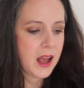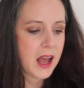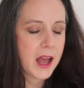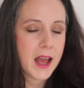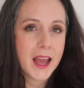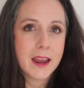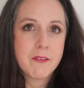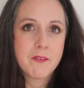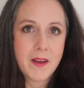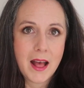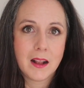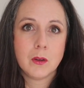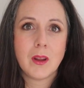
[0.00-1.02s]
I
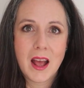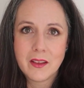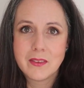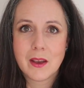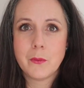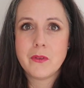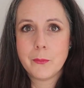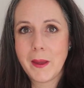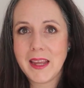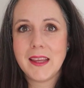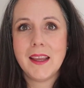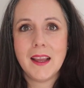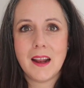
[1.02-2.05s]
felt, as I was
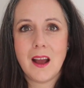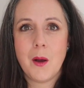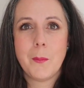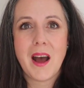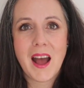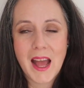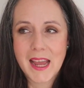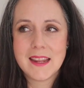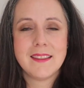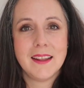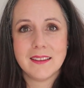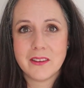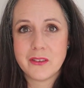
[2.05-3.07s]
making it up, I
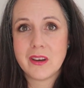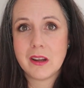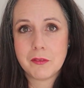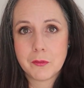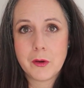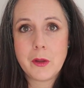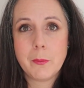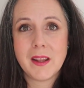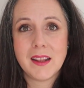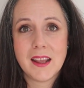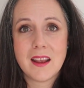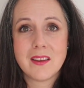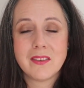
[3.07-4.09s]
think there's enough room in
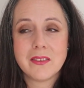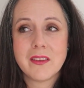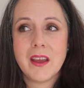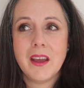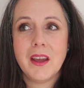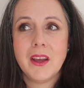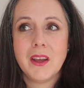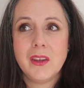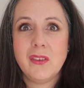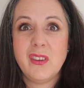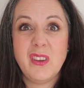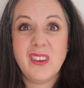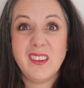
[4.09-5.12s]
this
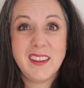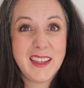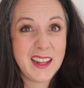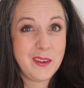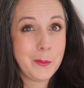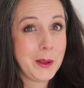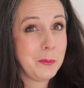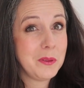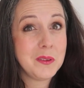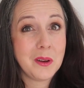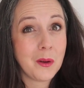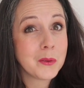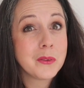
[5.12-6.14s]
to get away with
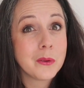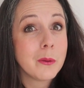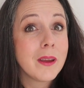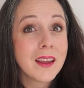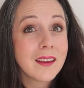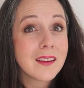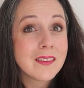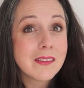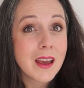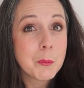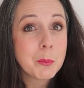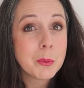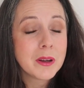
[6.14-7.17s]
not doing a
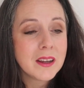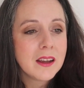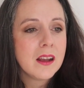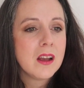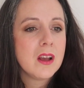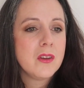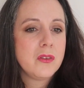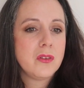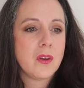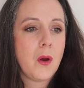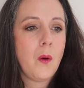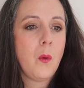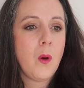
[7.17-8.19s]
zip.
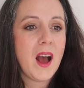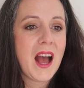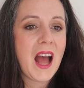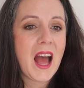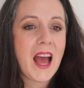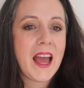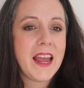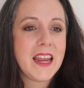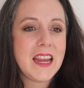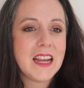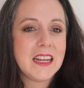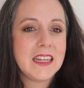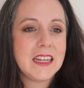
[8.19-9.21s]
So
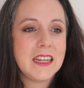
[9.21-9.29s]
I